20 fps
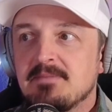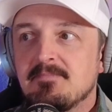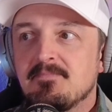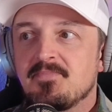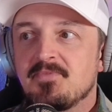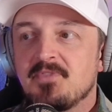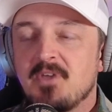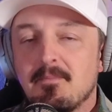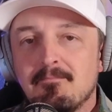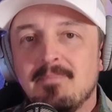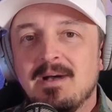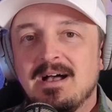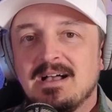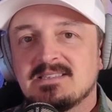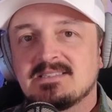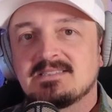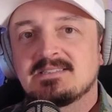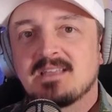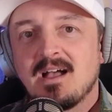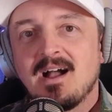the
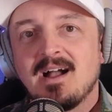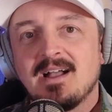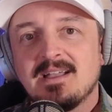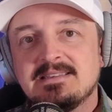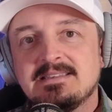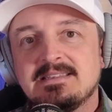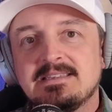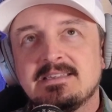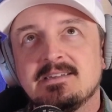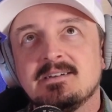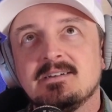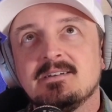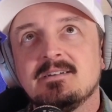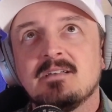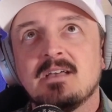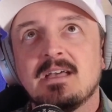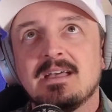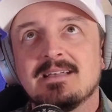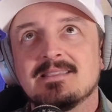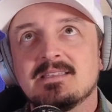best idea,
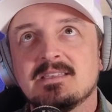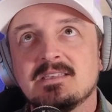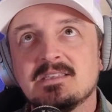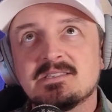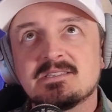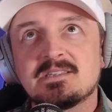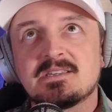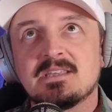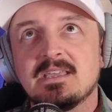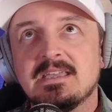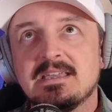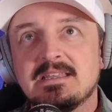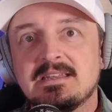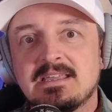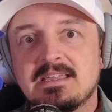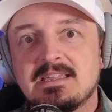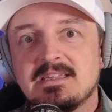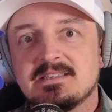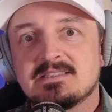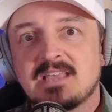at least in
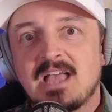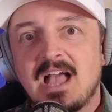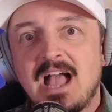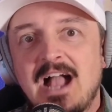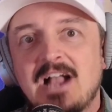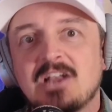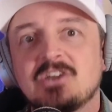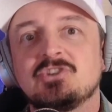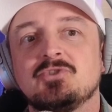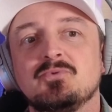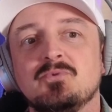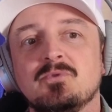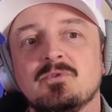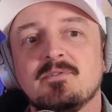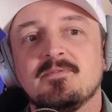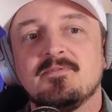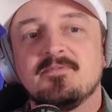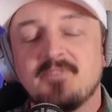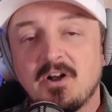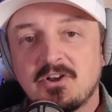its actual
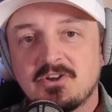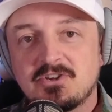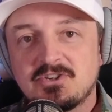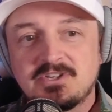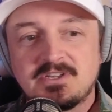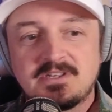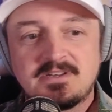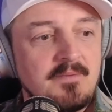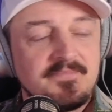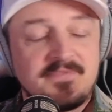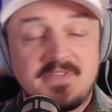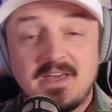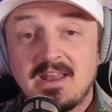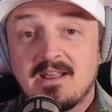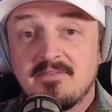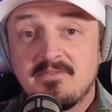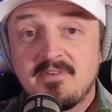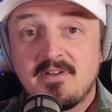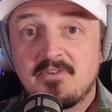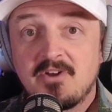function, that
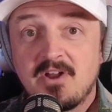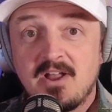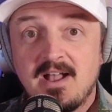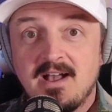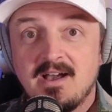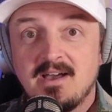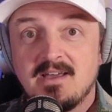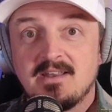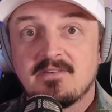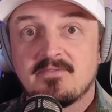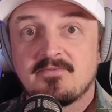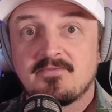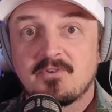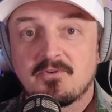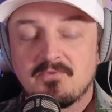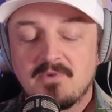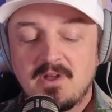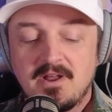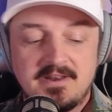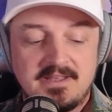I've ever had for
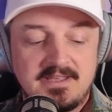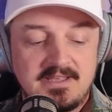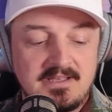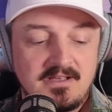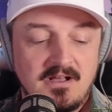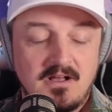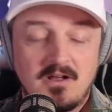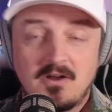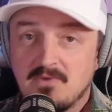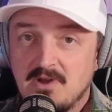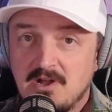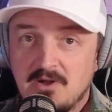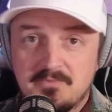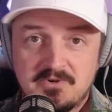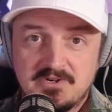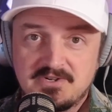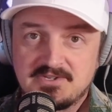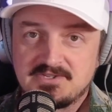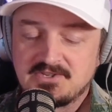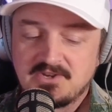running a realm or
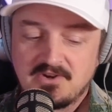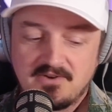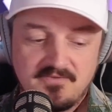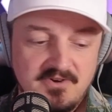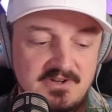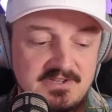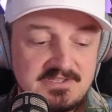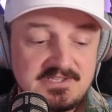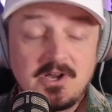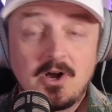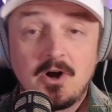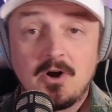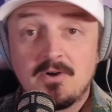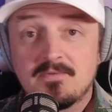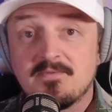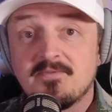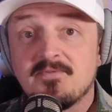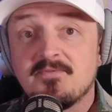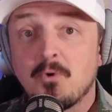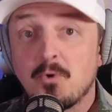a server. It's called
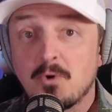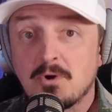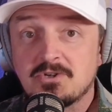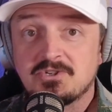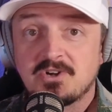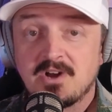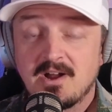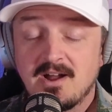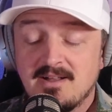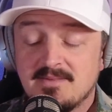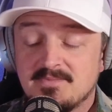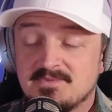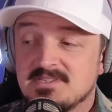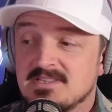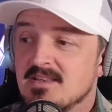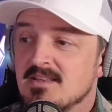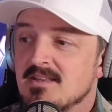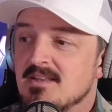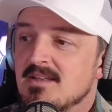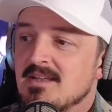4 tribes.
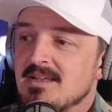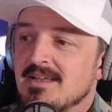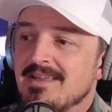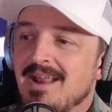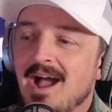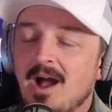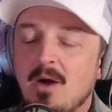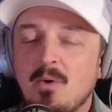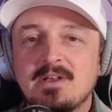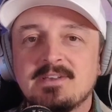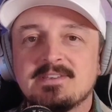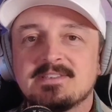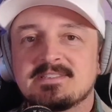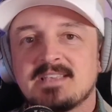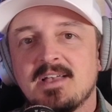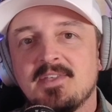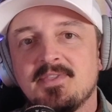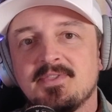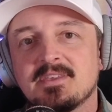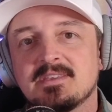And how I
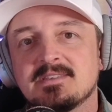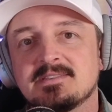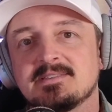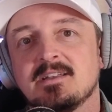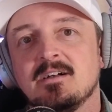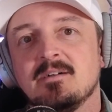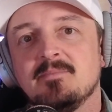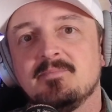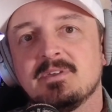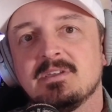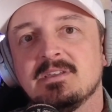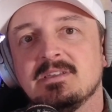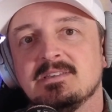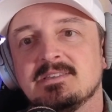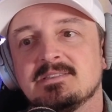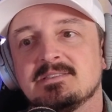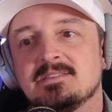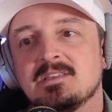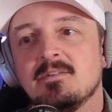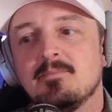set this up
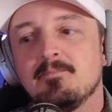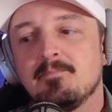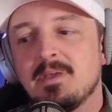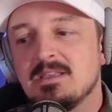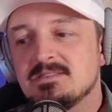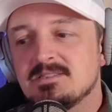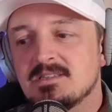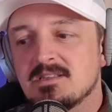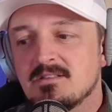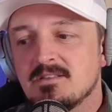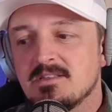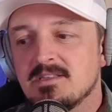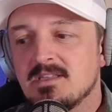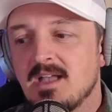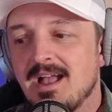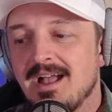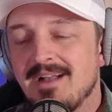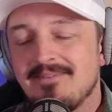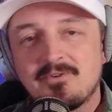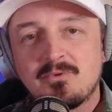is basically
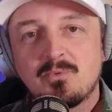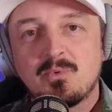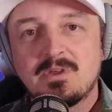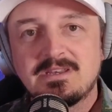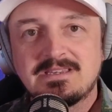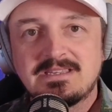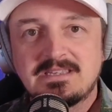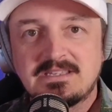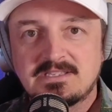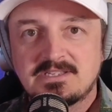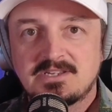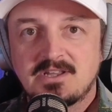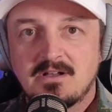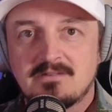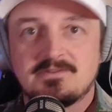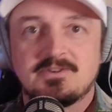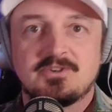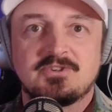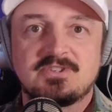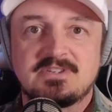everyone needs to
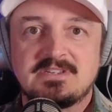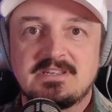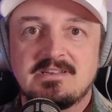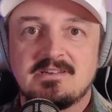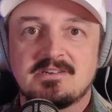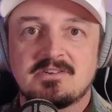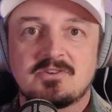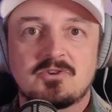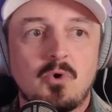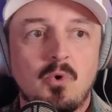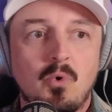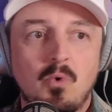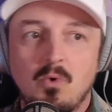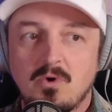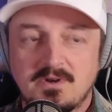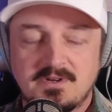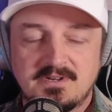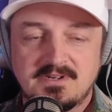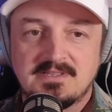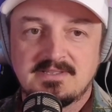understand
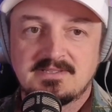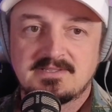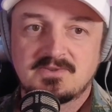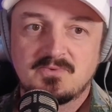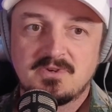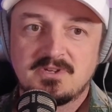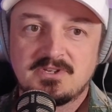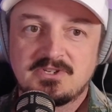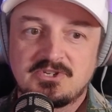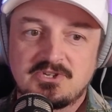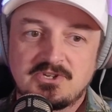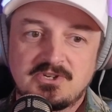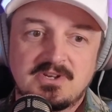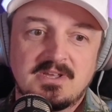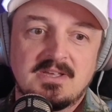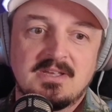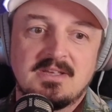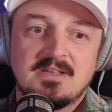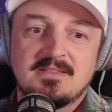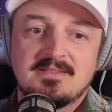coordinates, which
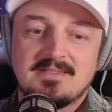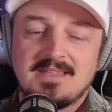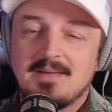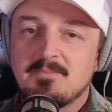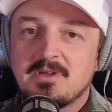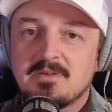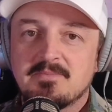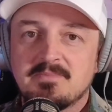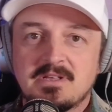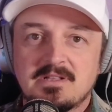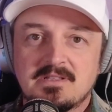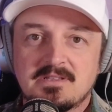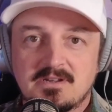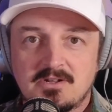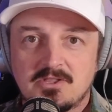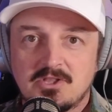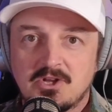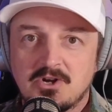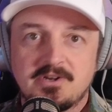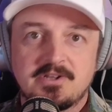that might be a little
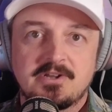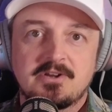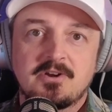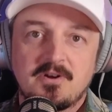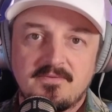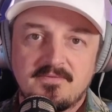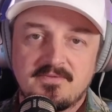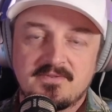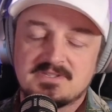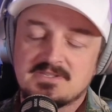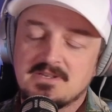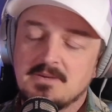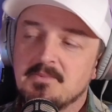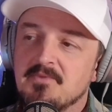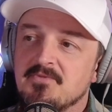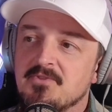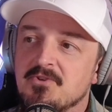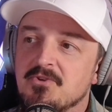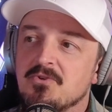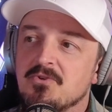learning curve for some of you,